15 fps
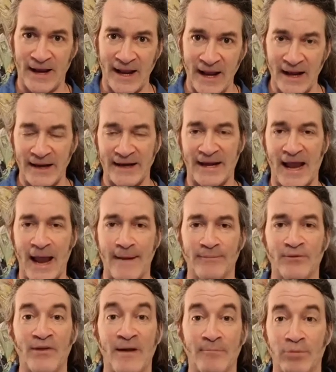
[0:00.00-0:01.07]

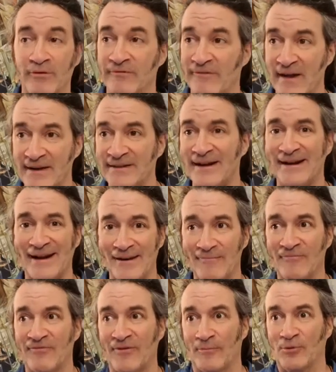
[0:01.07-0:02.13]
handicaps that prevented
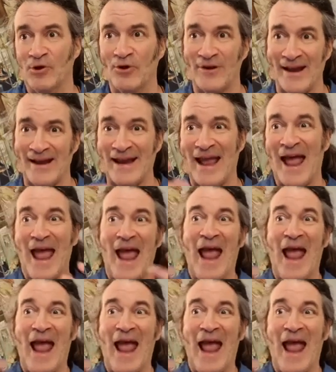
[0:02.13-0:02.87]
him from looking